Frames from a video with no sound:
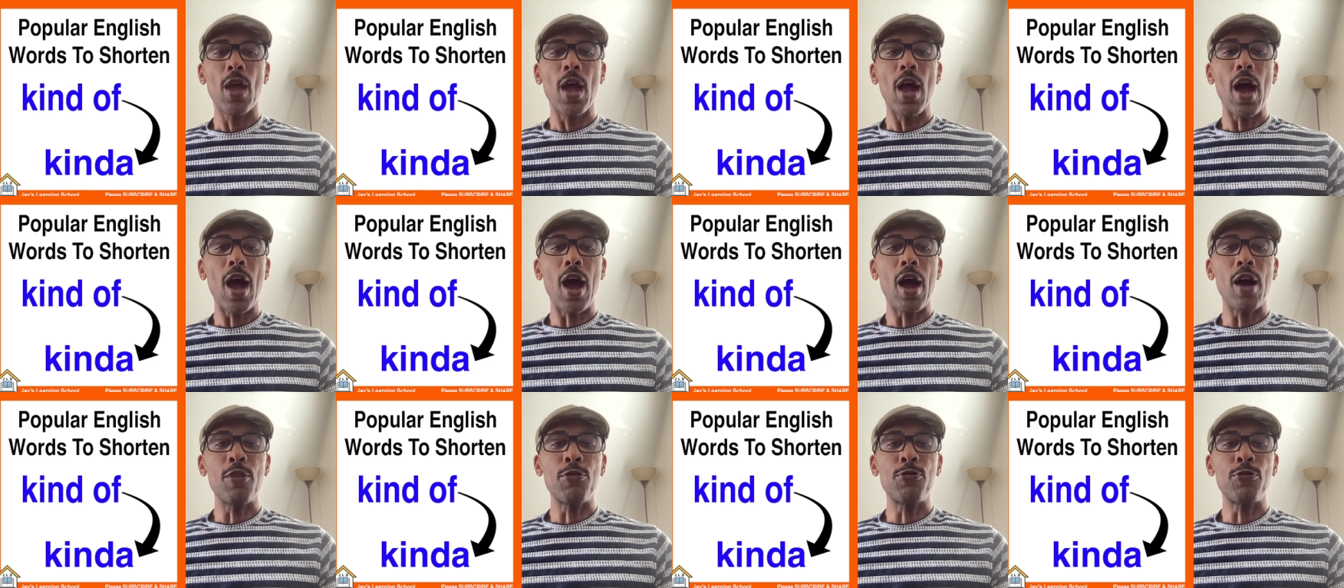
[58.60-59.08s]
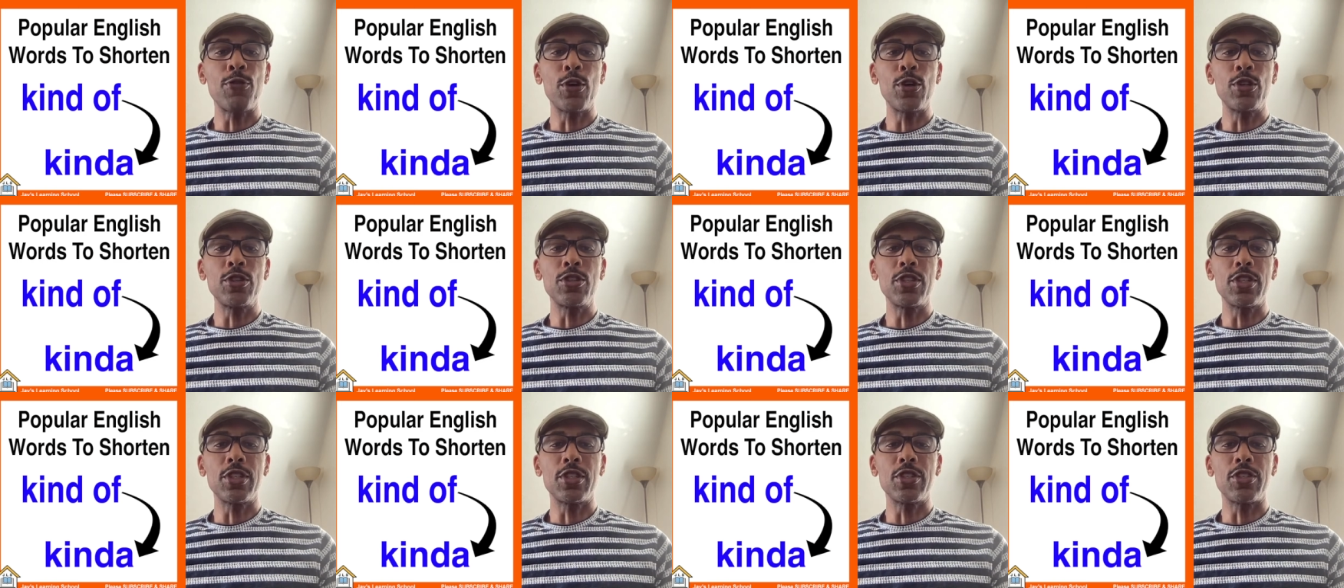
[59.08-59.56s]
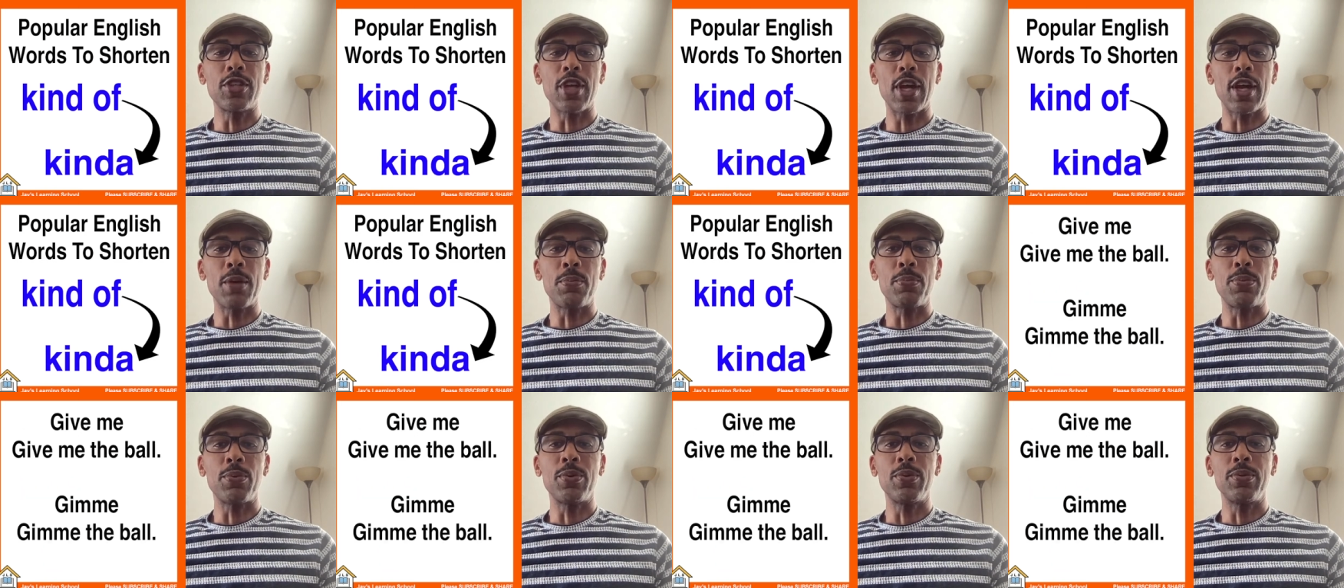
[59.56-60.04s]
Our first
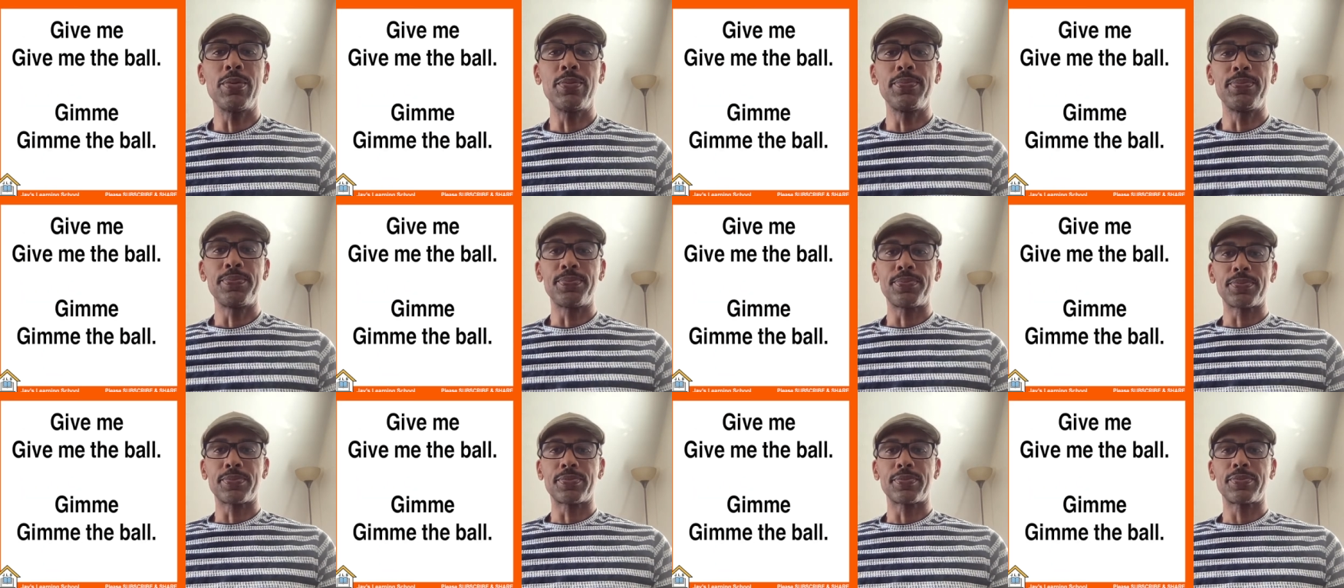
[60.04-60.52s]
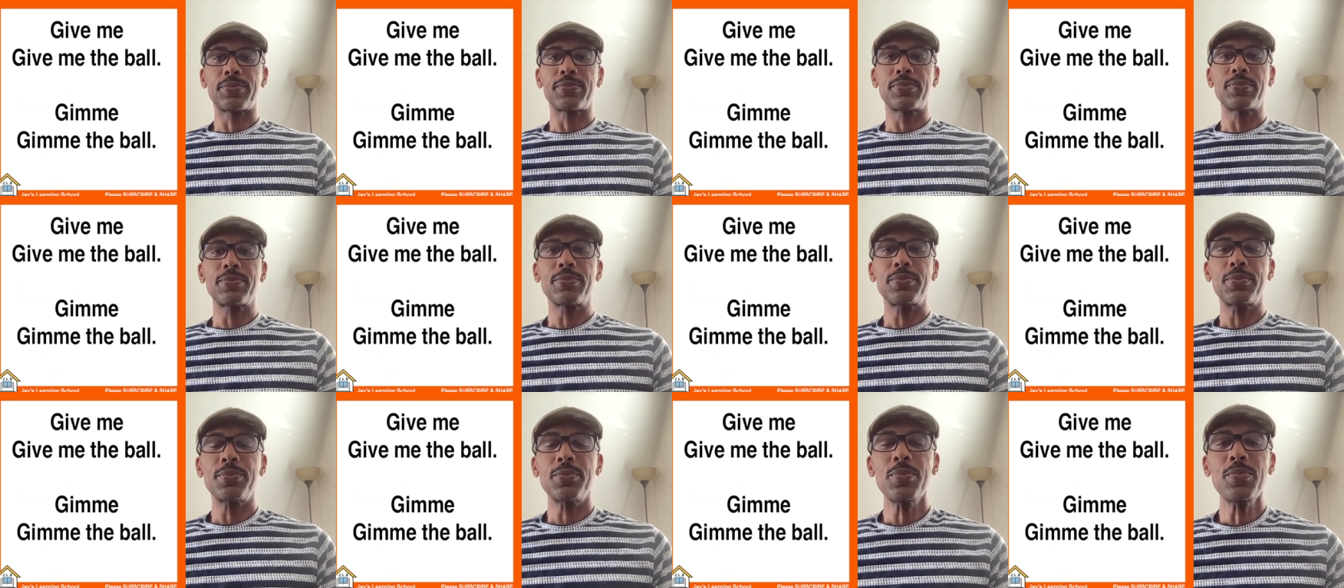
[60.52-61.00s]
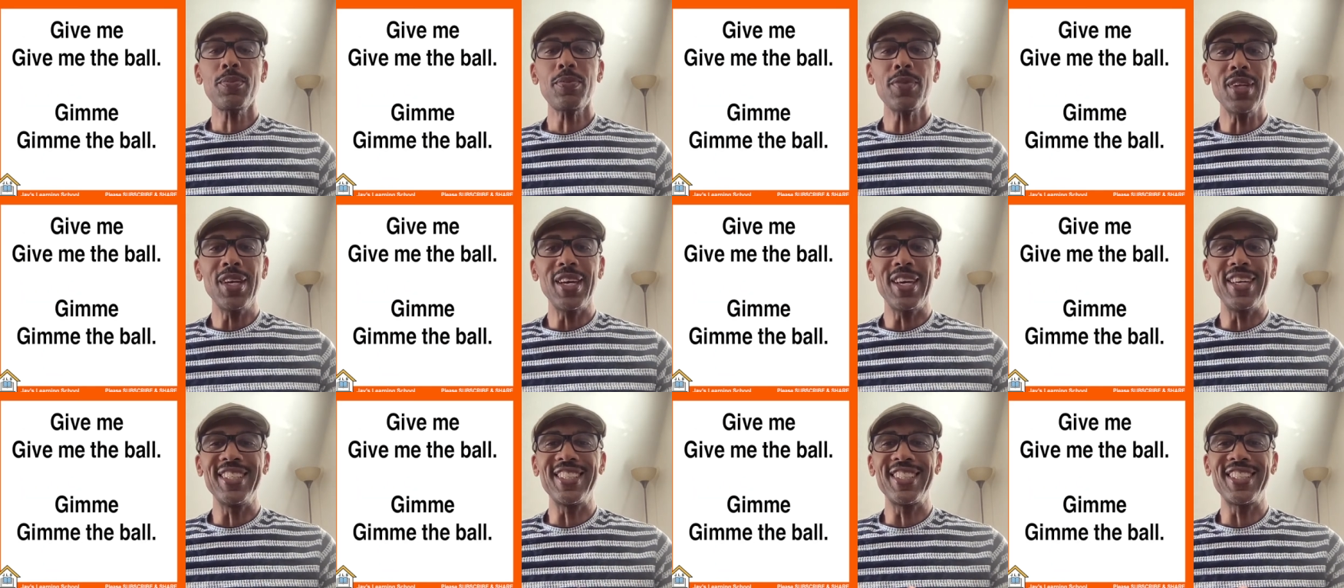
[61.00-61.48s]
example
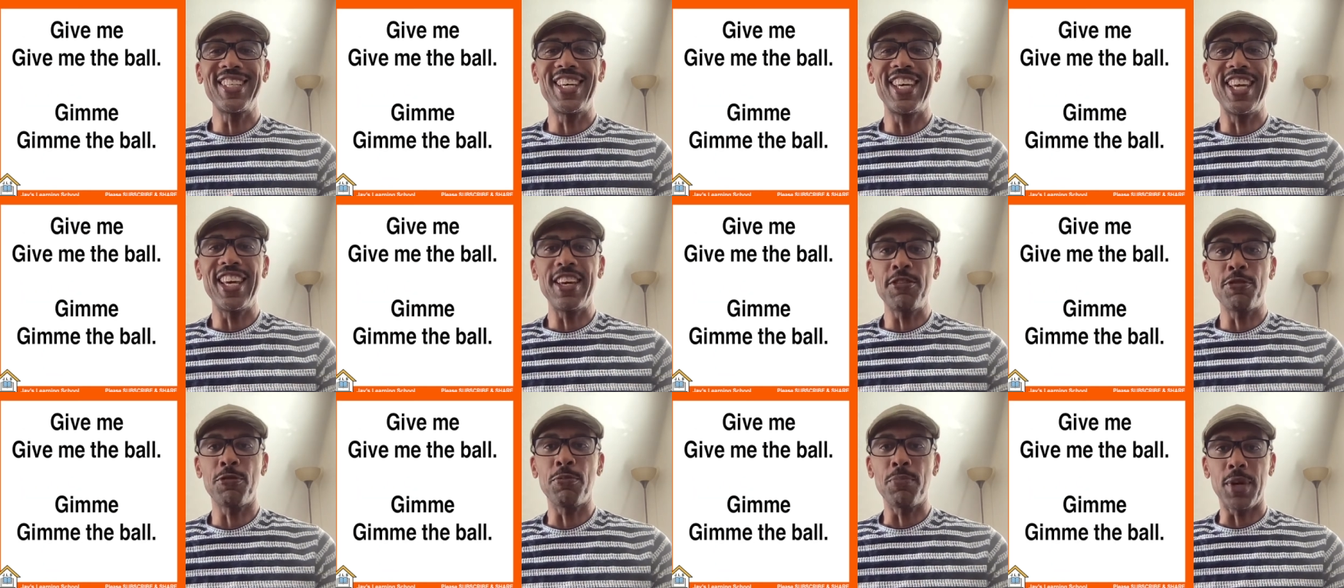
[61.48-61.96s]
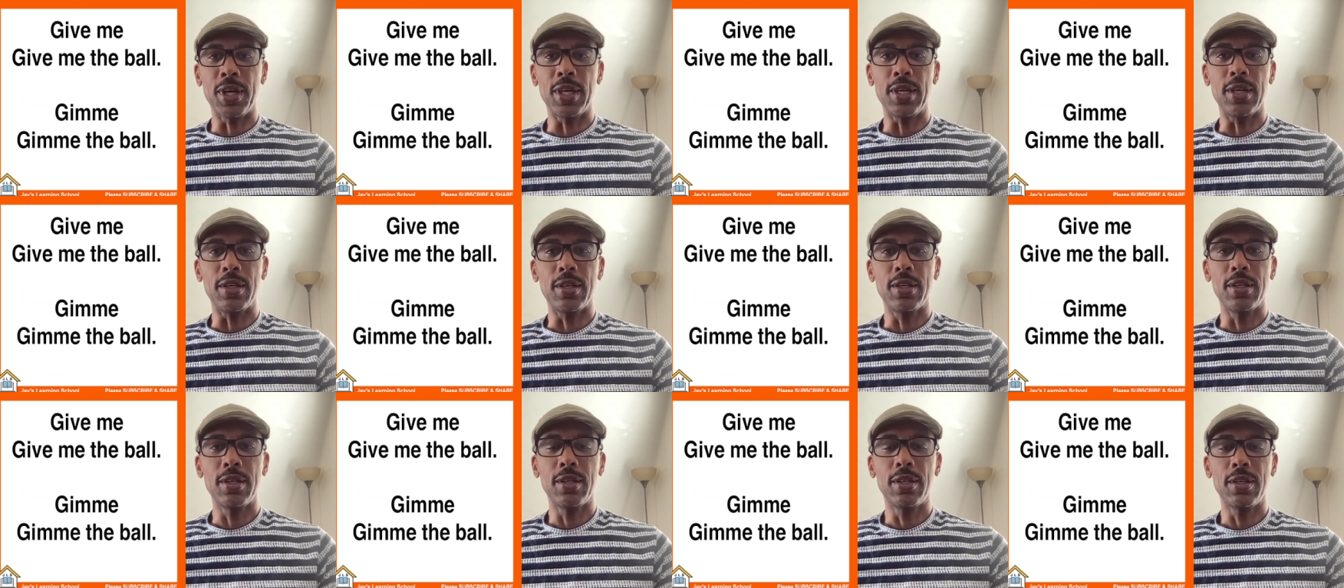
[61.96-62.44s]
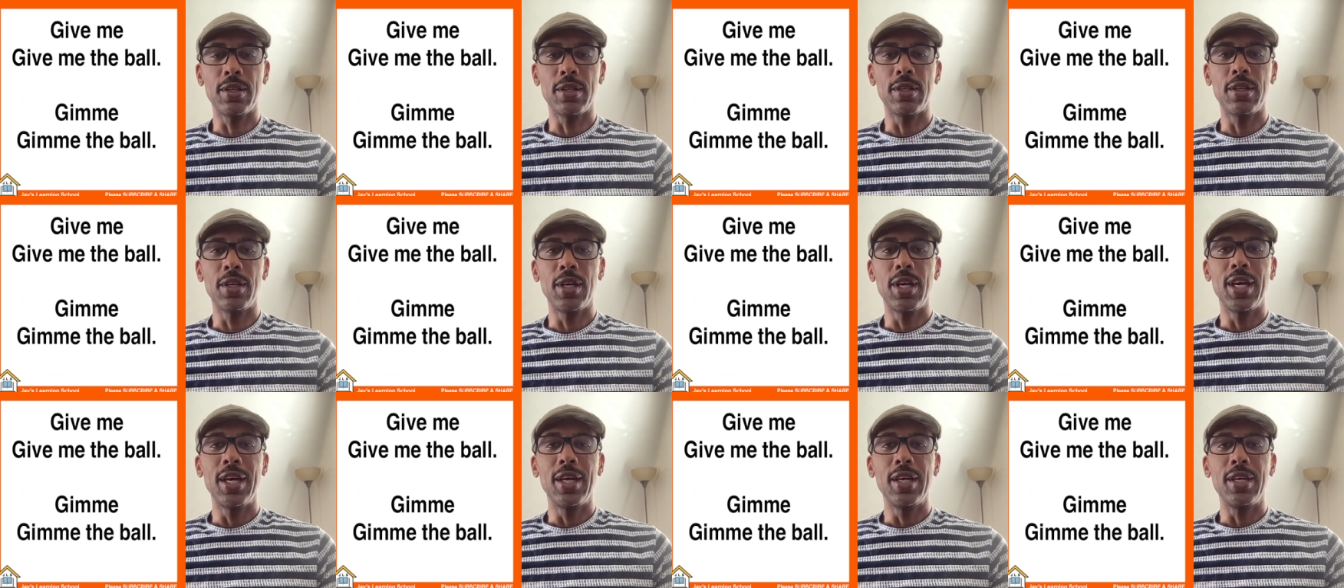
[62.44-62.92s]
is give me
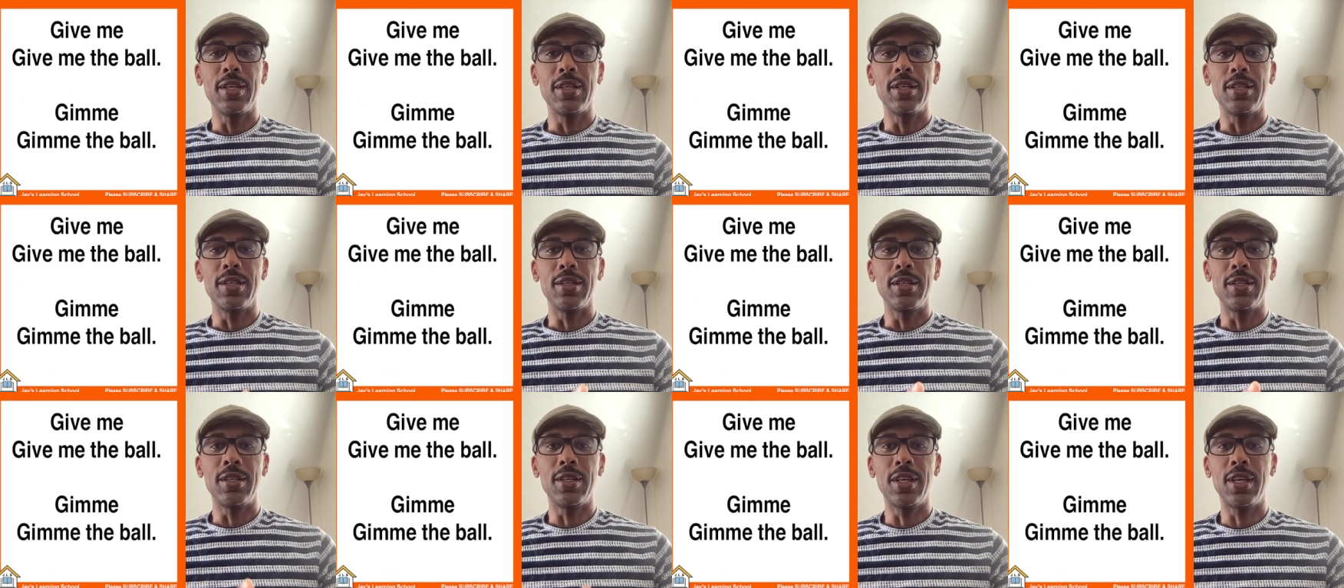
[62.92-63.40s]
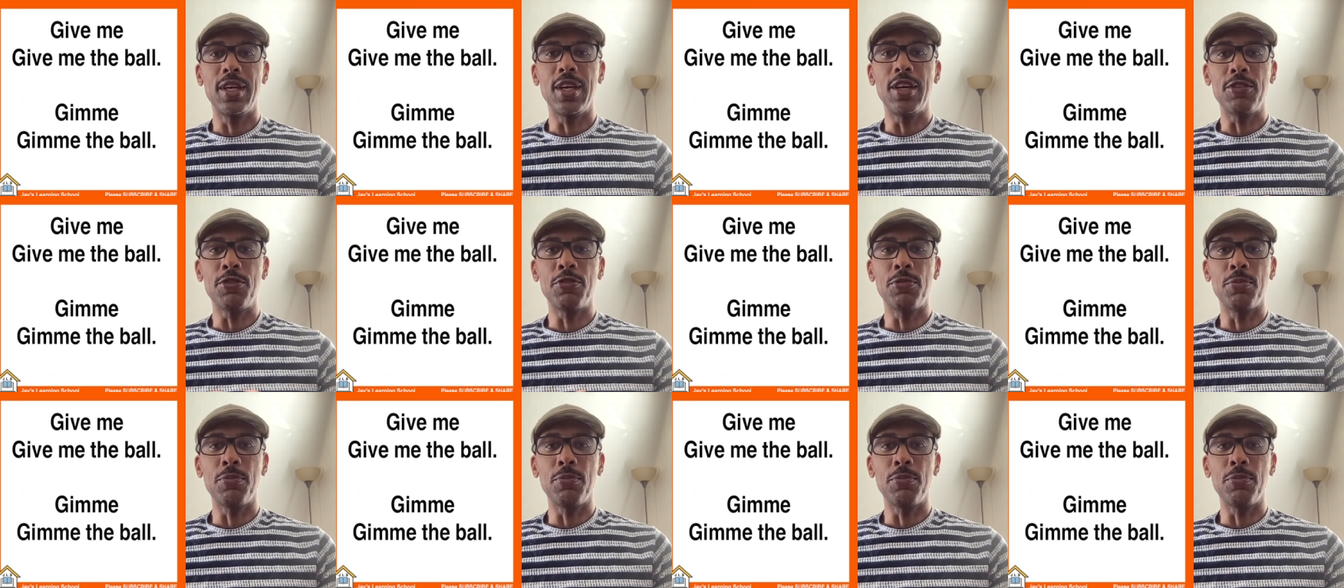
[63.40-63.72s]
give